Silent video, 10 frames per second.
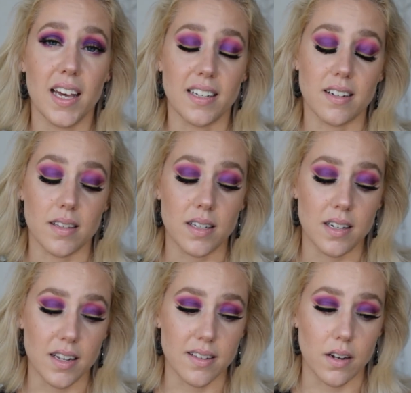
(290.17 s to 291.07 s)
it
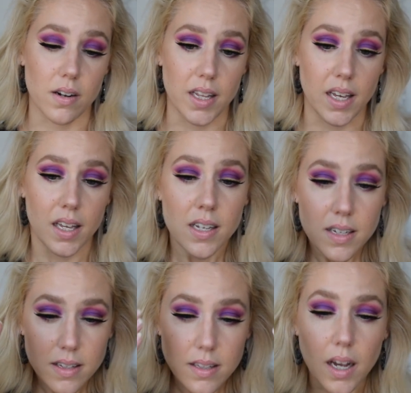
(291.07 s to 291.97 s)
doesn't necessarily
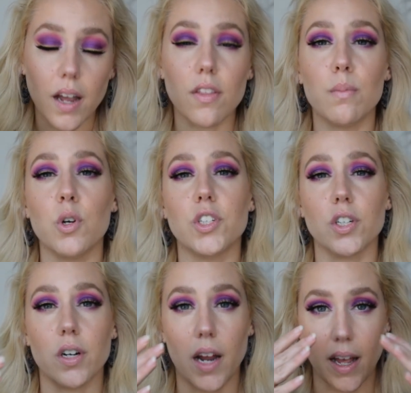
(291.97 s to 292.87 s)
suck out the
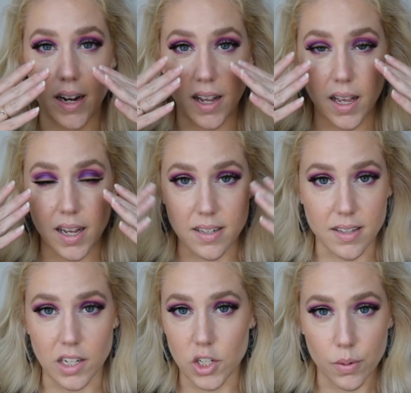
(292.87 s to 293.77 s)
moisture and
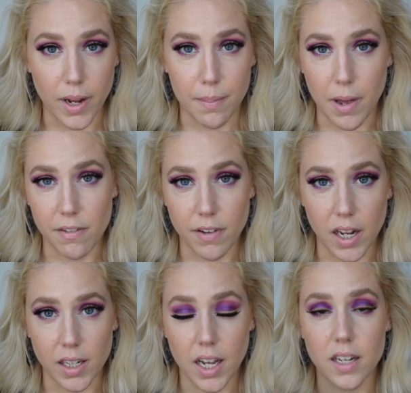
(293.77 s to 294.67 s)
accentuate my
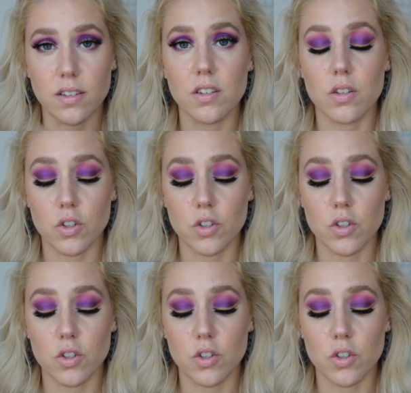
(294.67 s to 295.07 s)
fine lines.